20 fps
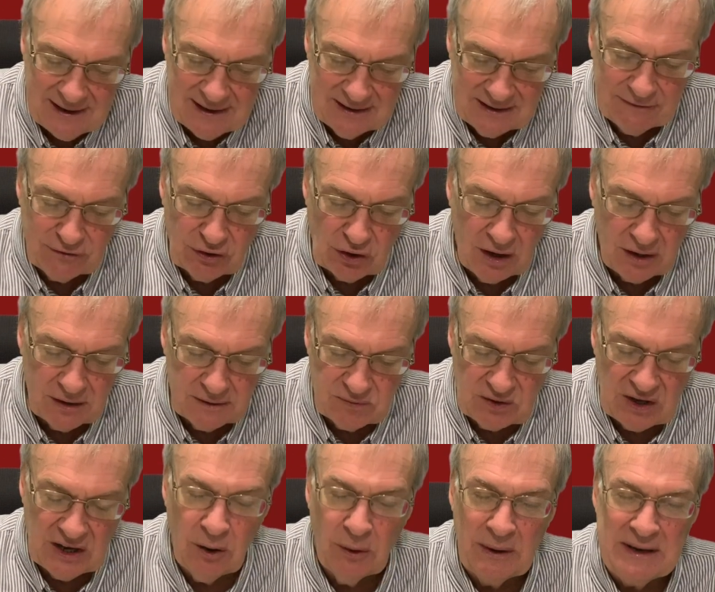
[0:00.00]
they've got,
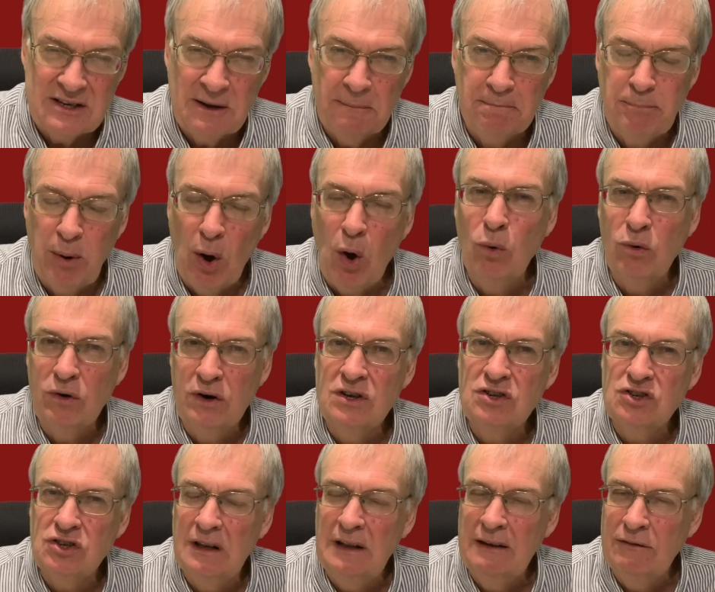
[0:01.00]
it's a
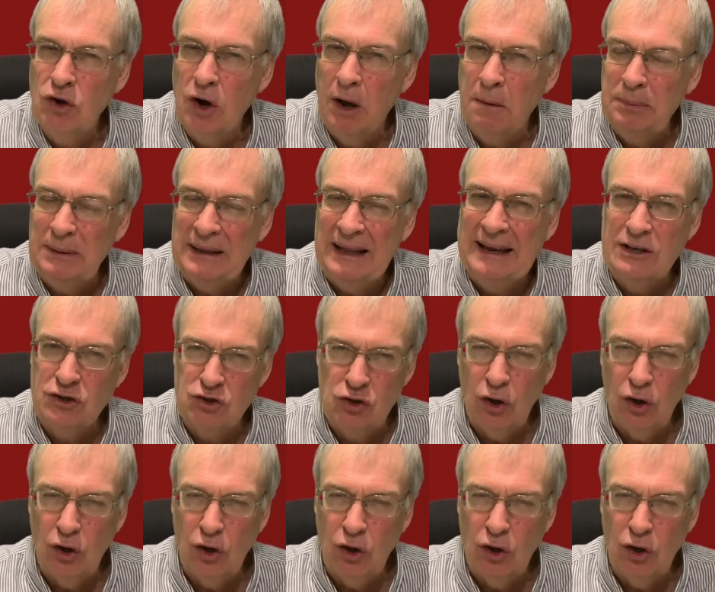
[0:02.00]
bonus that they've got players,